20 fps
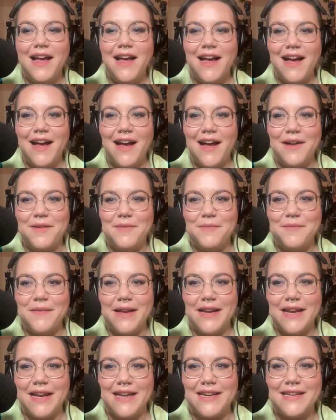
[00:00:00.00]
And
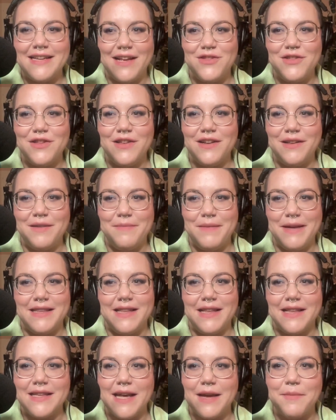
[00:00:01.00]
I intentionally made
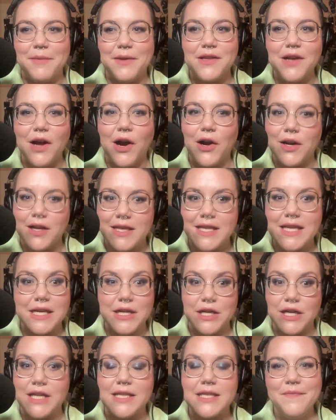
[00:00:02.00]
this game as hard as I
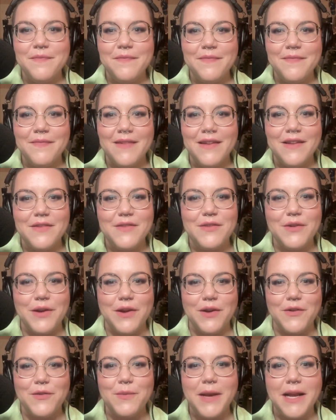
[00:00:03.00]
could. So
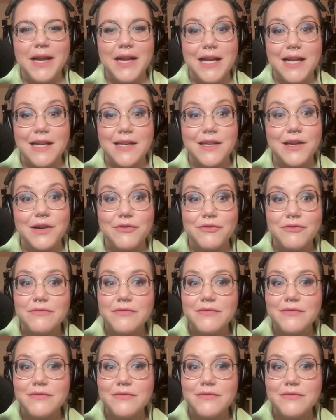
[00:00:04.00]
here's what I'm going to do.